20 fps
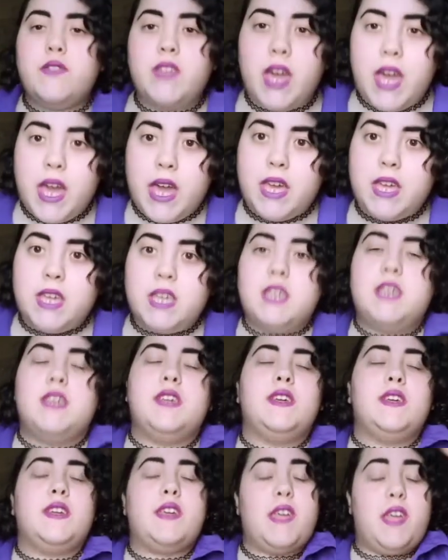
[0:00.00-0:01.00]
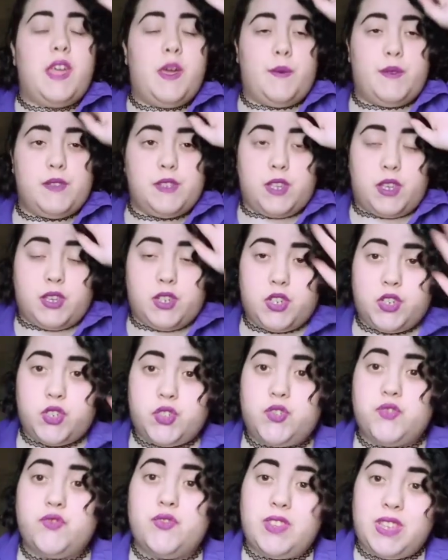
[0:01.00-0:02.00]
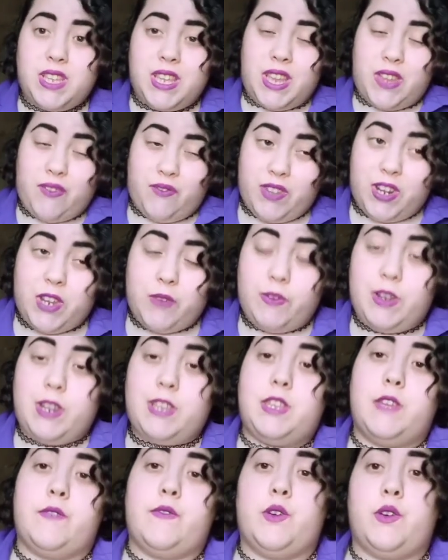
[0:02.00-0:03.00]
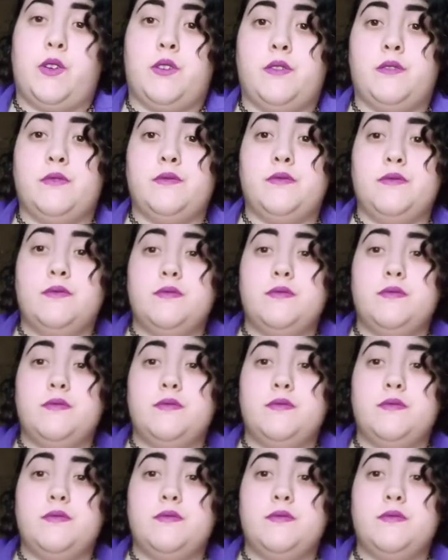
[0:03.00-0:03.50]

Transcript: that. It was extremely, really difficult.